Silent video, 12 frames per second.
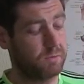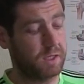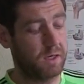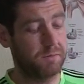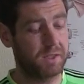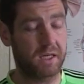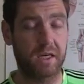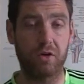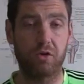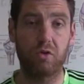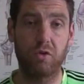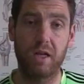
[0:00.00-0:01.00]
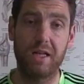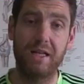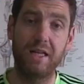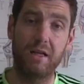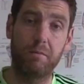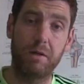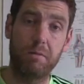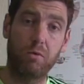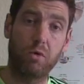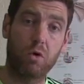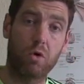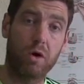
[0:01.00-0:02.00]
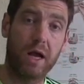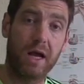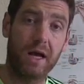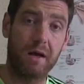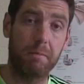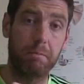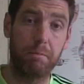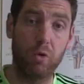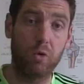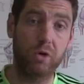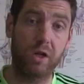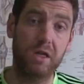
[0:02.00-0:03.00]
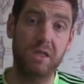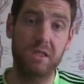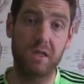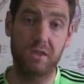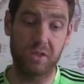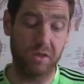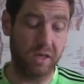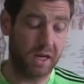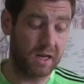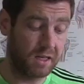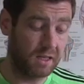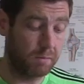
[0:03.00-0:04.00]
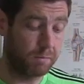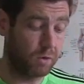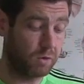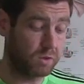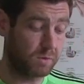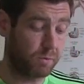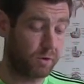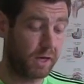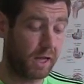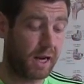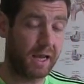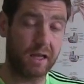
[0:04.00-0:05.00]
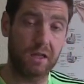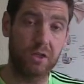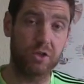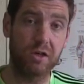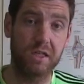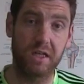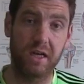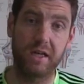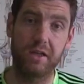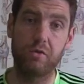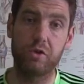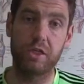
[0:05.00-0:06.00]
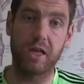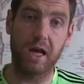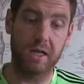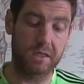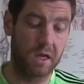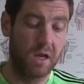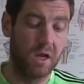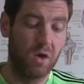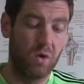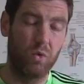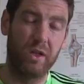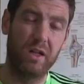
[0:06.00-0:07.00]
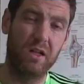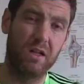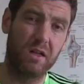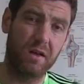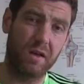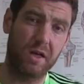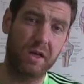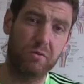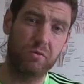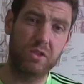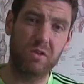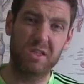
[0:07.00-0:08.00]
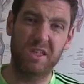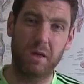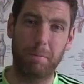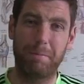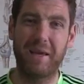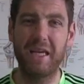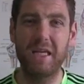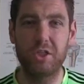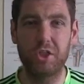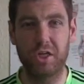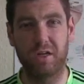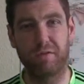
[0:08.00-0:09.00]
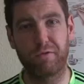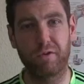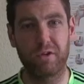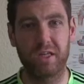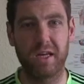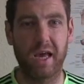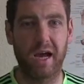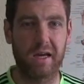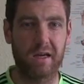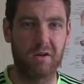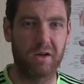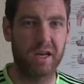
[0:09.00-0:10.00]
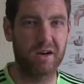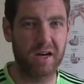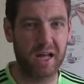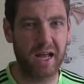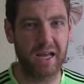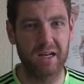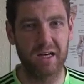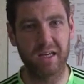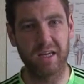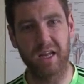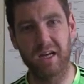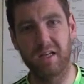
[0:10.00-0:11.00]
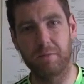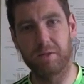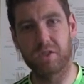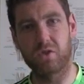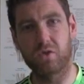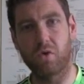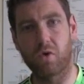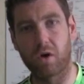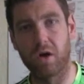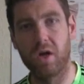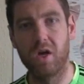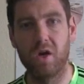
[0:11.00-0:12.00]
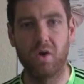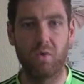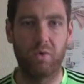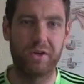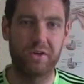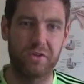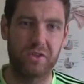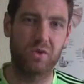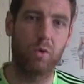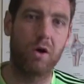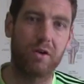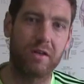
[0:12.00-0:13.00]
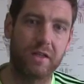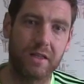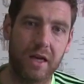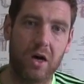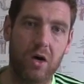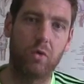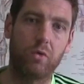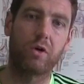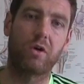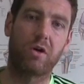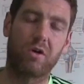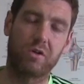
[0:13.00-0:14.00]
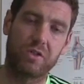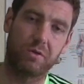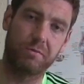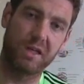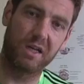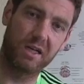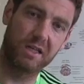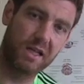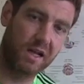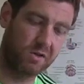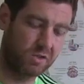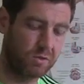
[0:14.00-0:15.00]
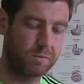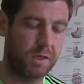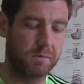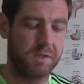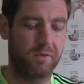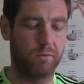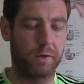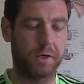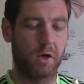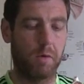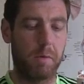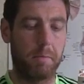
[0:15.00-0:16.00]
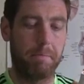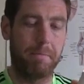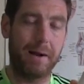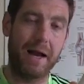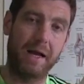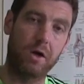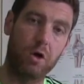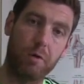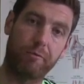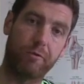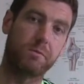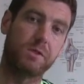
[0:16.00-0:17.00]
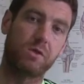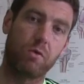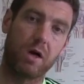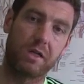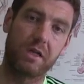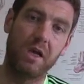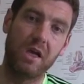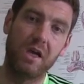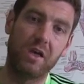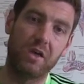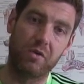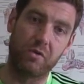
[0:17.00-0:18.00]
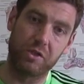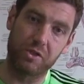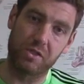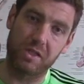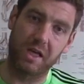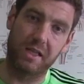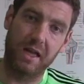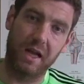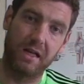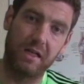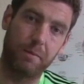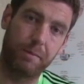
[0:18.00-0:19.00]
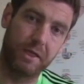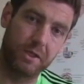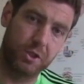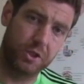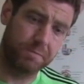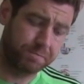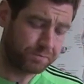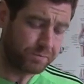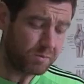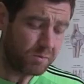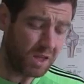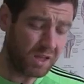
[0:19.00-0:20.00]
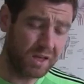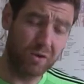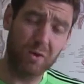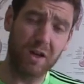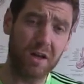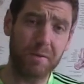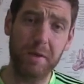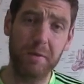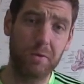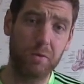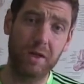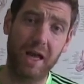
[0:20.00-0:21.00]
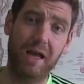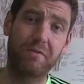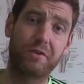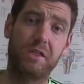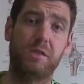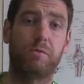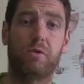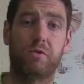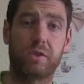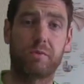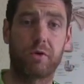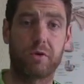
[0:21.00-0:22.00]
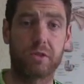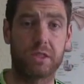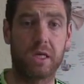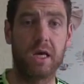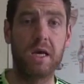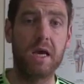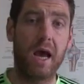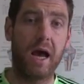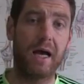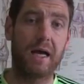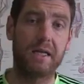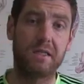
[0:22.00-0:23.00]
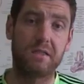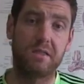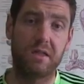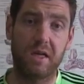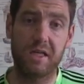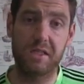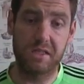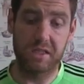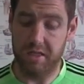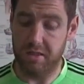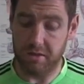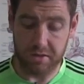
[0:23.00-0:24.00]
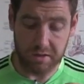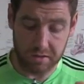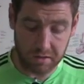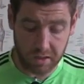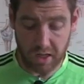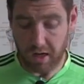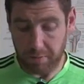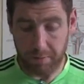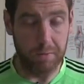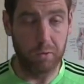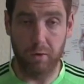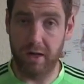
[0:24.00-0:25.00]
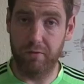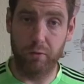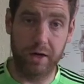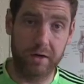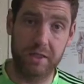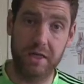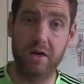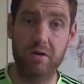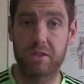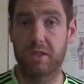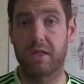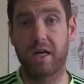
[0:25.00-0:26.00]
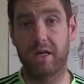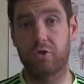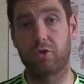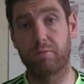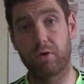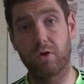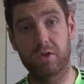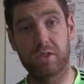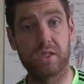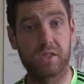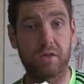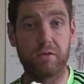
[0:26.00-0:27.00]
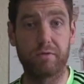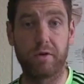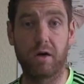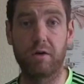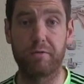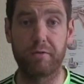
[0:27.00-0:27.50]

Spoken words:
sometimes it can grow a little bit more bone on it, so you can get a little bone spur in that ankle joint, and then usually that will kind of result in a pinch in the front of the ankle, okay, or that ankle can get a little bit sore when you're squatting down or something like that, or sometimes even when you're coming back up from a squat, you can just get that little pinch. Now, a lot of people will have these bone spurs, and as I said, a lot of people will have wear and tear. It's a natural process of